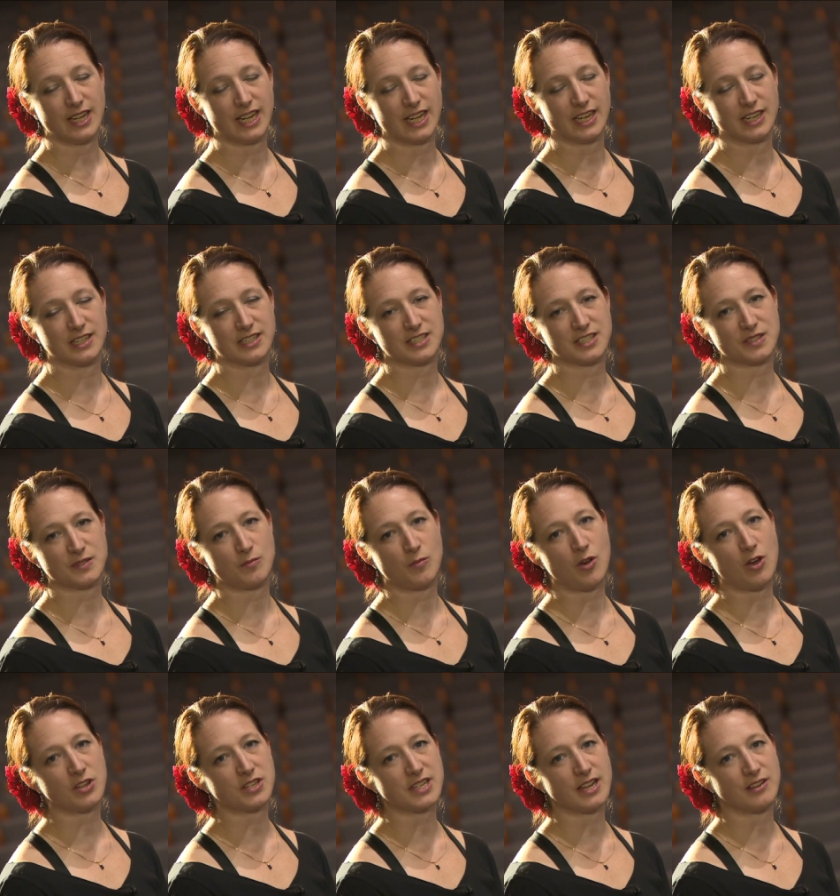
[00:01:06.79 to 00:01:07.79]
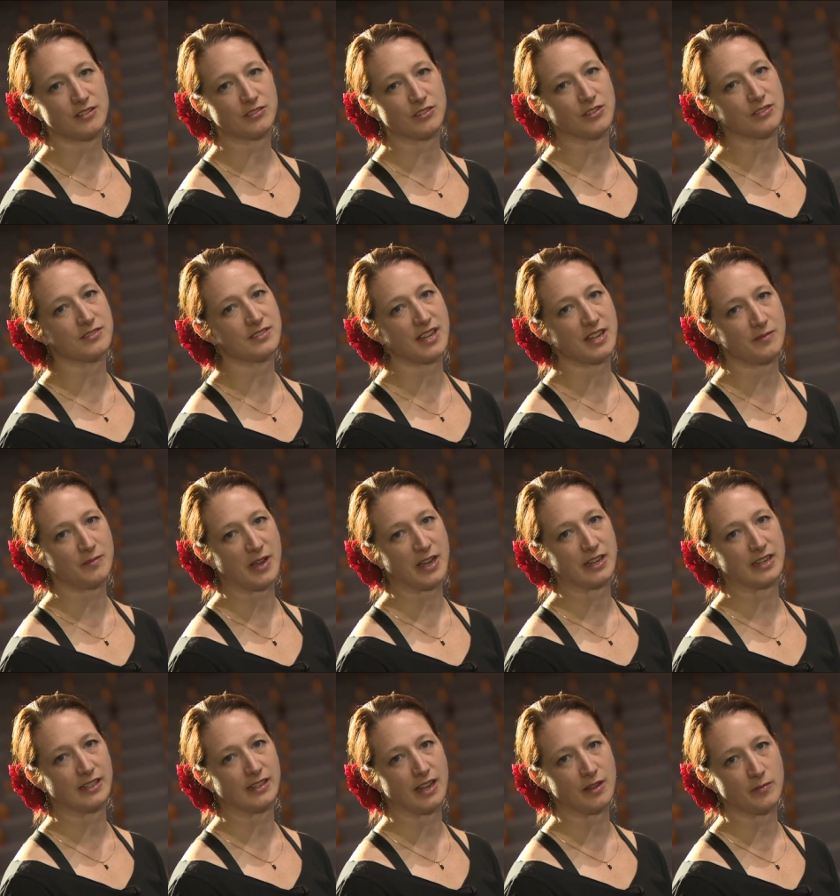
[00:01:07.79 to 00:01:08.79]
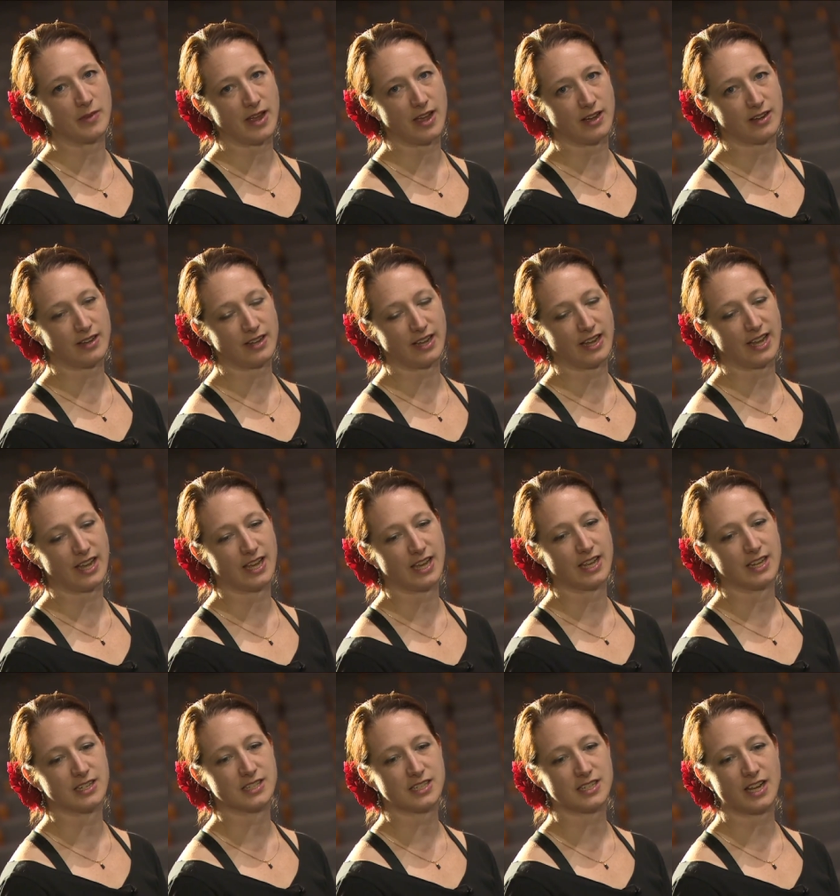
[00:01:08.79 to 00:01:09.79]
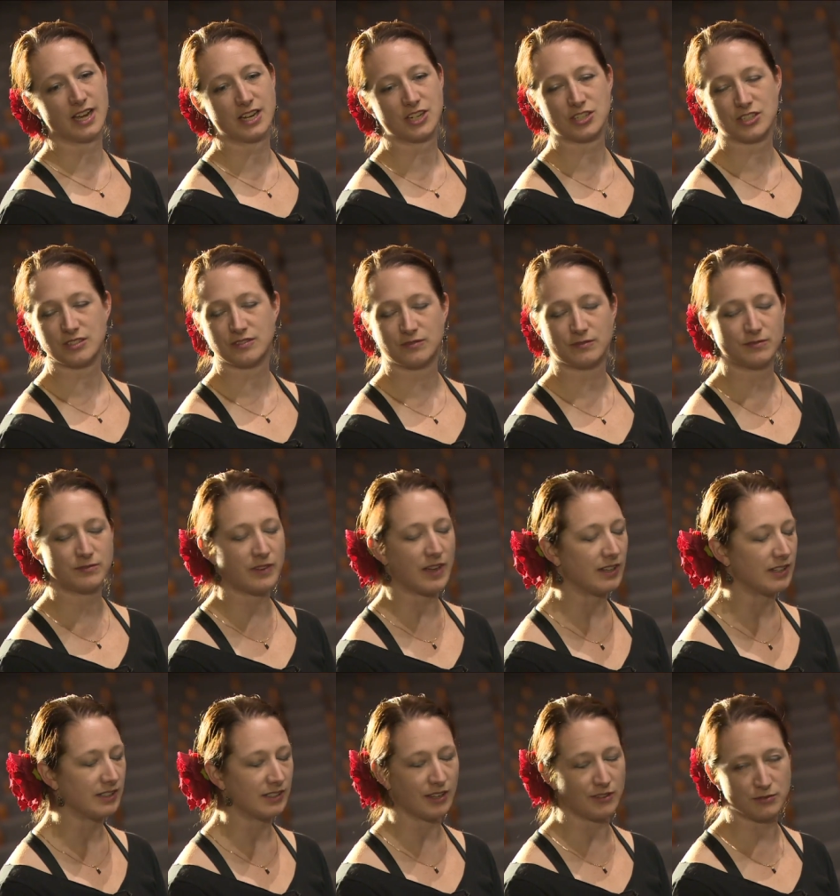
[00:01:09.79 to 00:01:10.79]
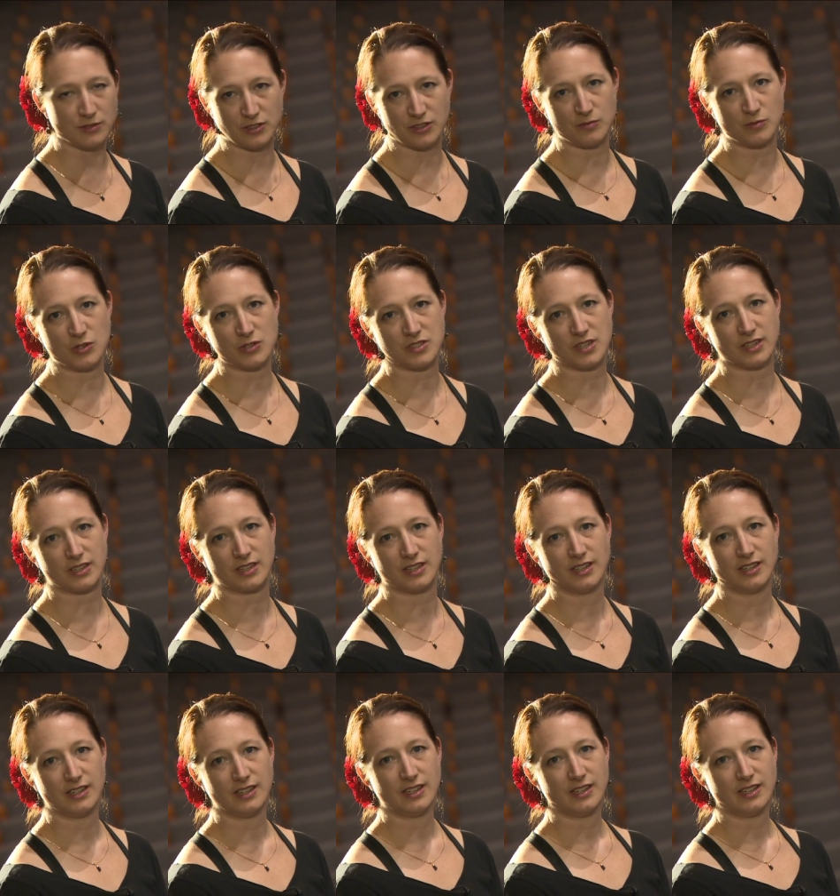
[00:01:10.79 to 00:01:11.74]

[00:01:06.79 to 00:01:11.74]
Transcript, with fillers: in a small town called Saintes-Maries-de-la-Mer and I just fell in love with the music.